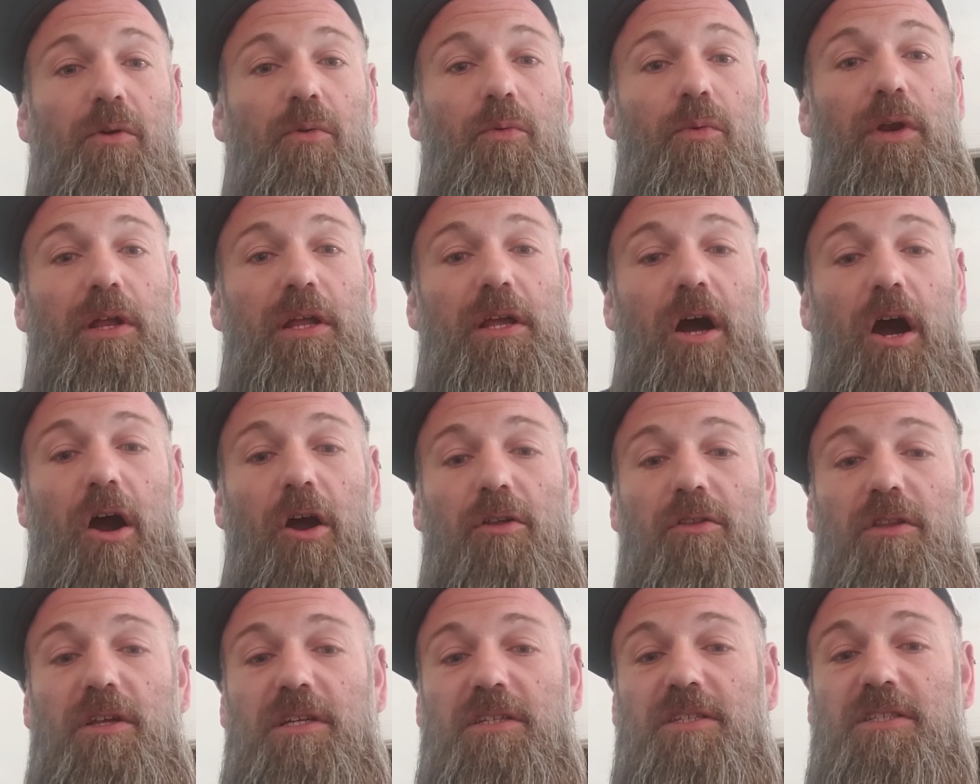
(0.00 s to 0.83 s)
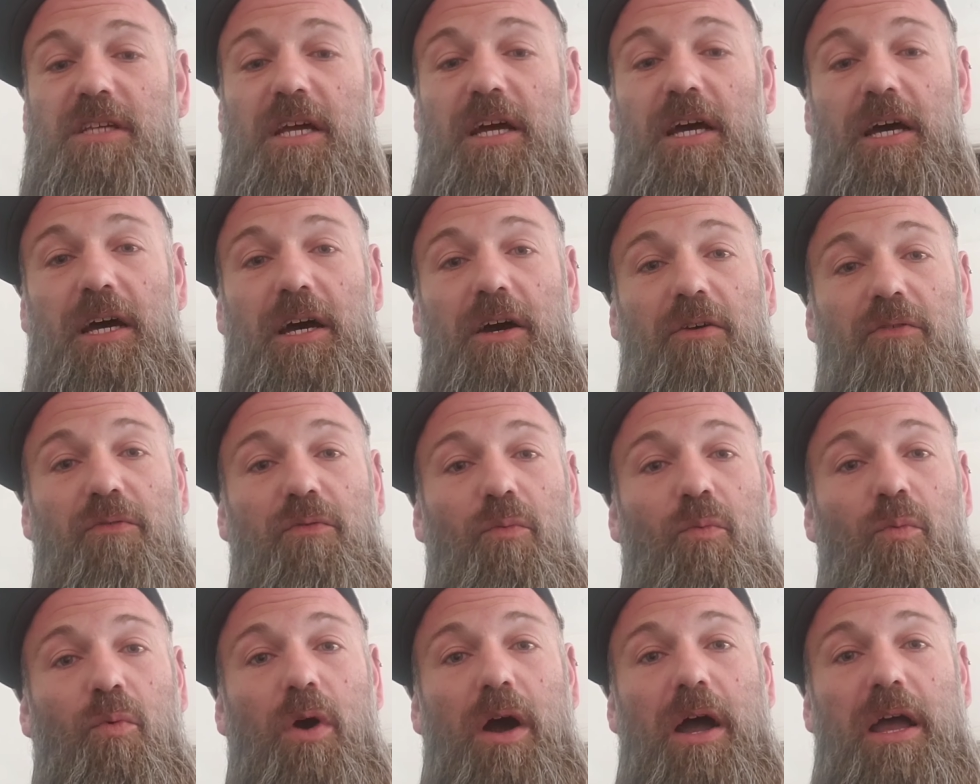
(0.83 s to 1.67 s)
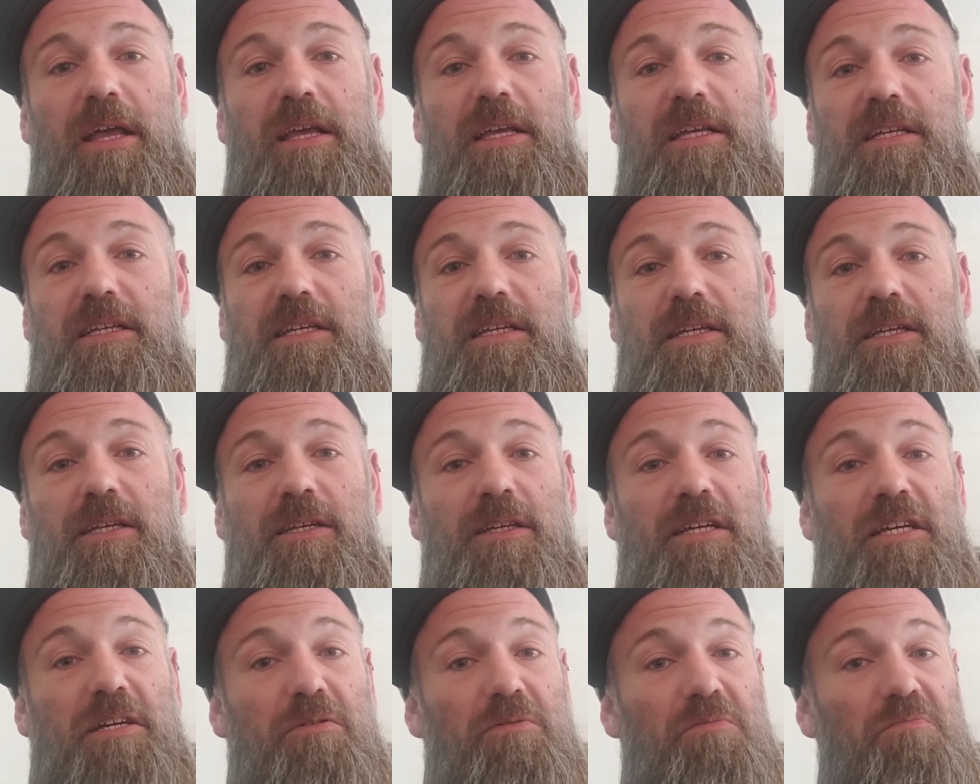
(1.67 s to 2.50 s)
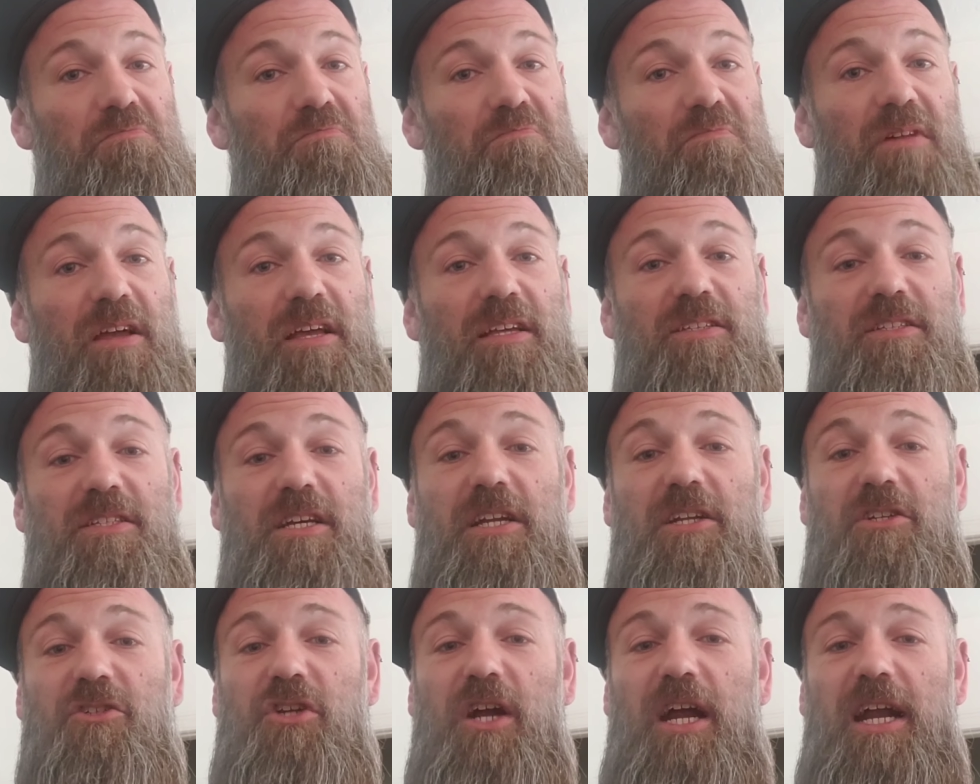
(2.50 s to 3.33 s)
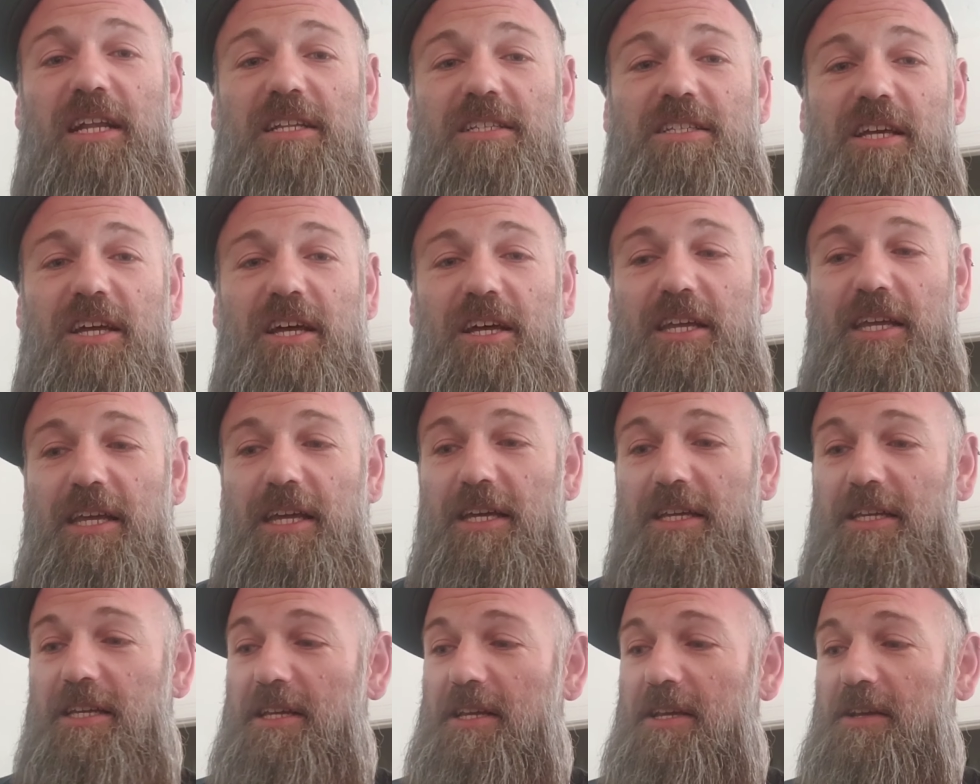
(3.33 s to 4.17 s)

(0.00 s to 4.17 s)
regardless of what he is going to try to tell you.